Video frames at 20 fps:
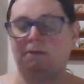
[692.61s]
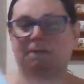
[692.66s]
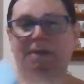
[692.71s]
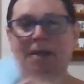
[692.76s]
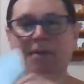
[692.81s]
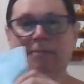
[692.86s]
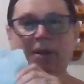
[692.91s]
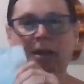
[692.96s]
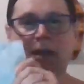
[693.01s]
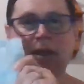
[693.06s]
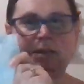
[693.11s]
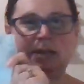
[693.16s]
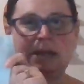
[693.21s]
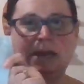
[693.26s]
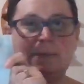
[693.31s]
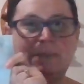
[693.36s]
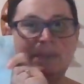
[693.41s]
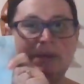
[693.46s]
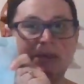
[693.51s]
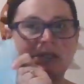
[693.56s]
fabric I
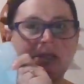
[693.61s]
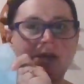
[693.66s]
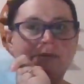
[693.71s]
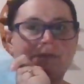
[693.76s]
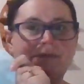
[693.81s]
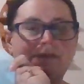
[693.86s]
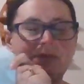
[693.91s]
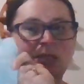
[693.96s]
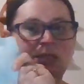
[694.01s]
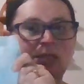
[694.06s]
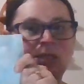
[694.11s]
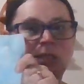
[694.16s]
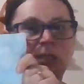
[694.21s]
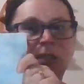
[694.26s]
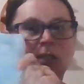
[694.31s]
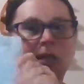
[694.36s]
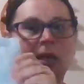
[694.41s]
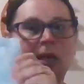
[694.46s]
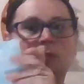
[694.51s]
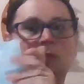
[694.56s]
dyed myself,
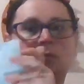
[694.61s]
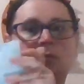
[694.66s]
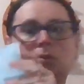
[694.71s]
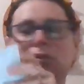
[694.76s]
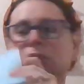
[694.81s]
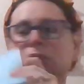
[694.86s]
18 count,